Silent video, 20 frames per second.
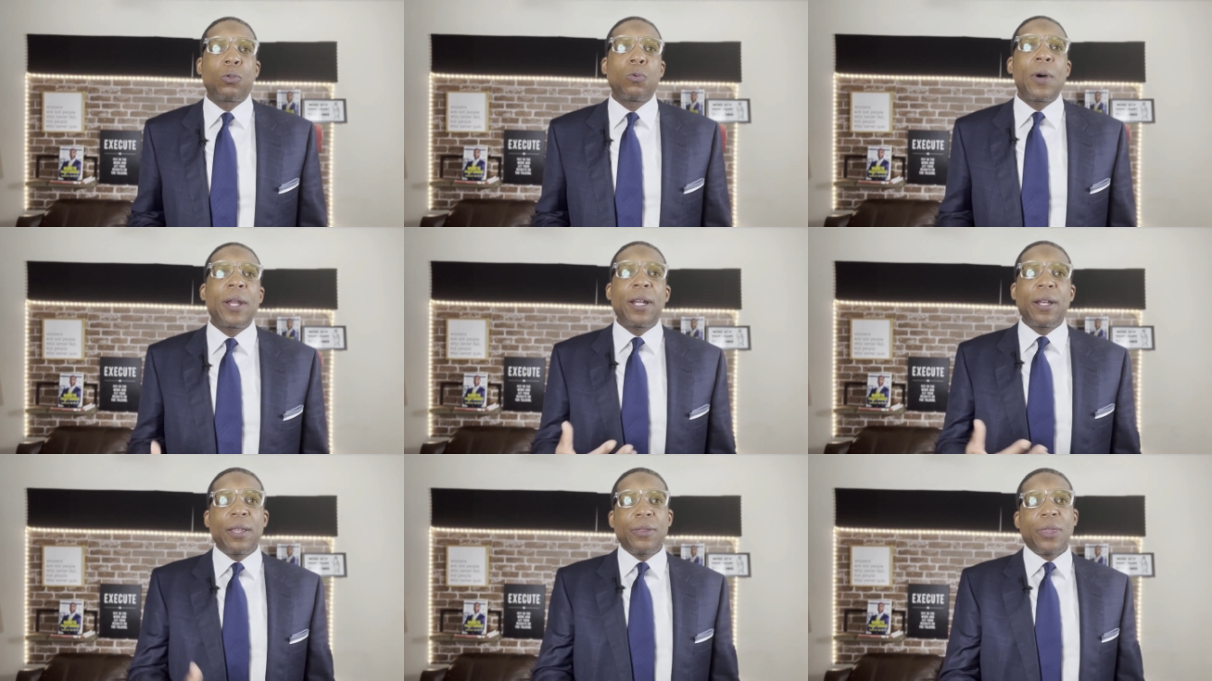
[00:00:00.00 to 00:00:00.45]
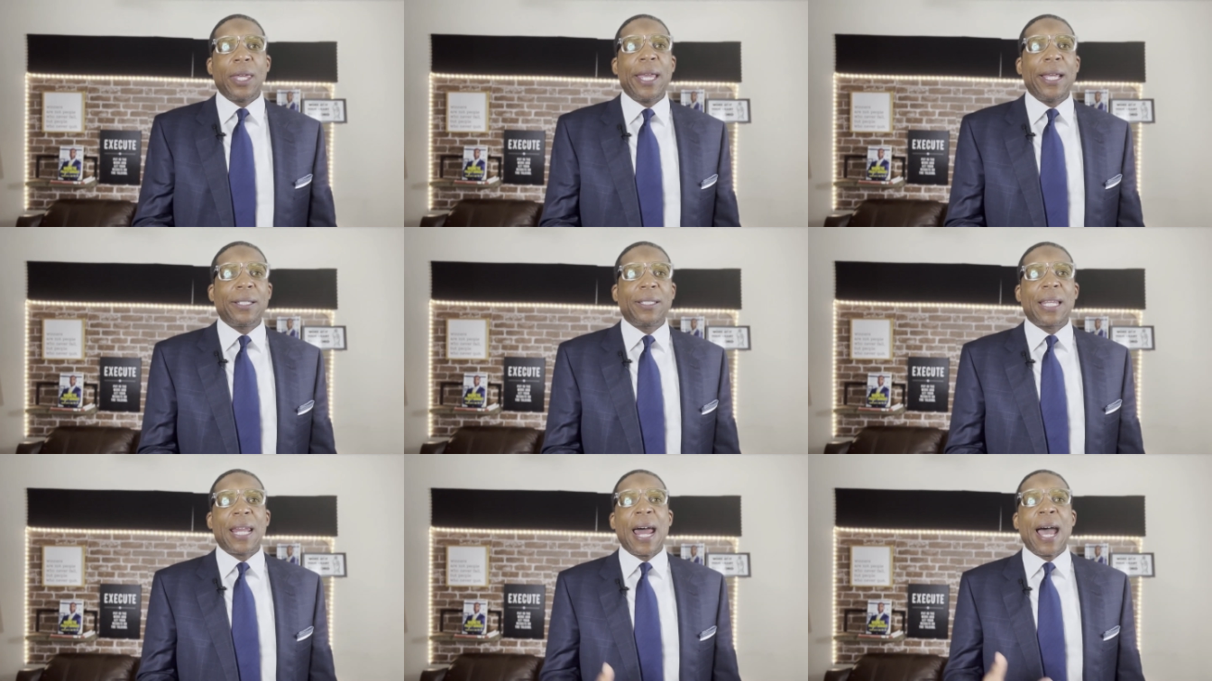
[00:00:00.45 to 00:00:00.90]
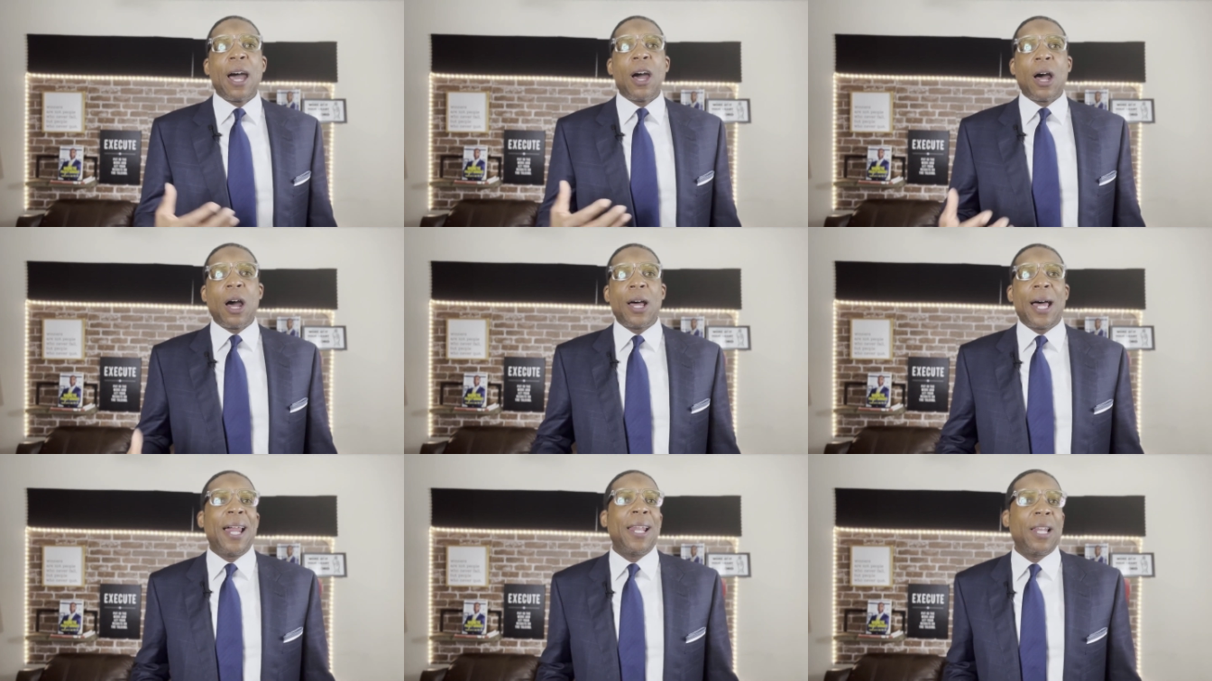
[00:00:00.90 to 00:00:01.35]
One of the things that I,
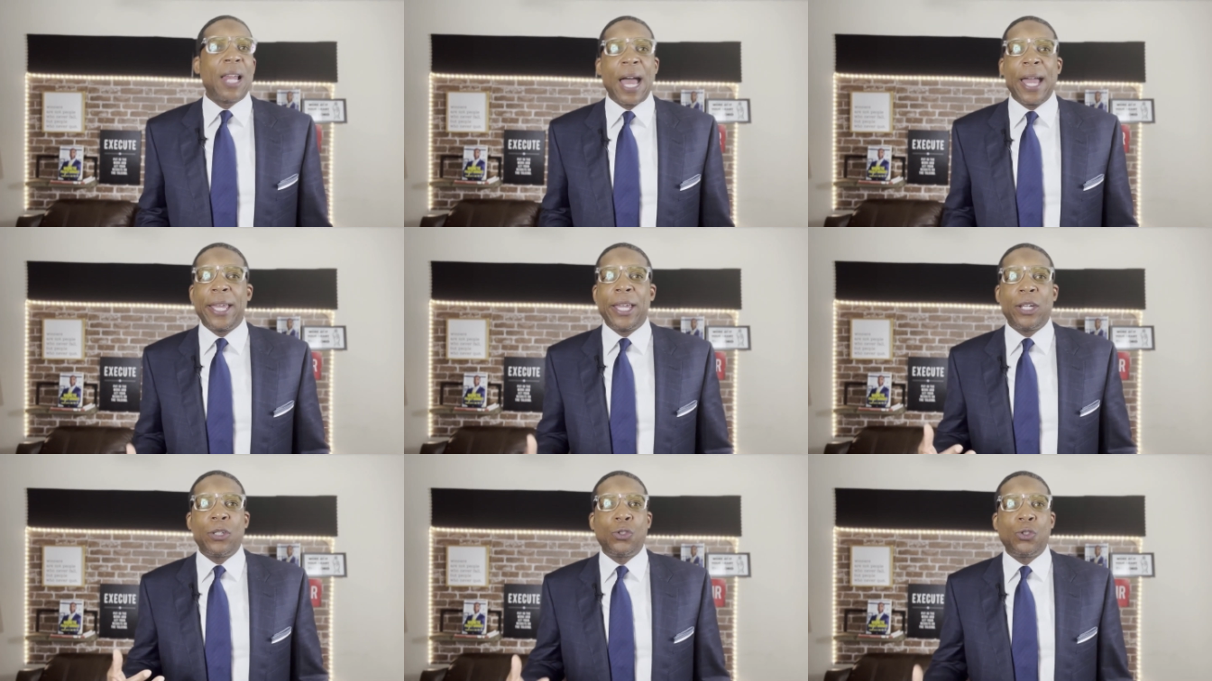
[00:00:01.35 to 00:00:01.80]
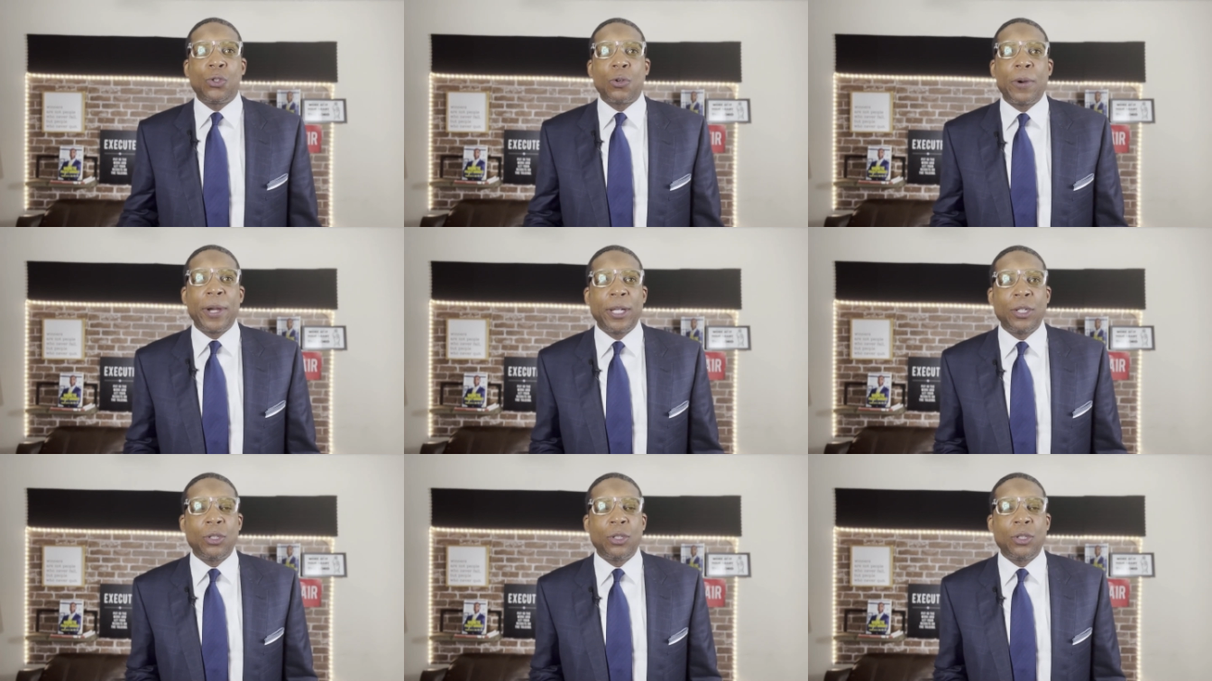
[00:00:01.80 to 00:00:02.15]
I, I enjoy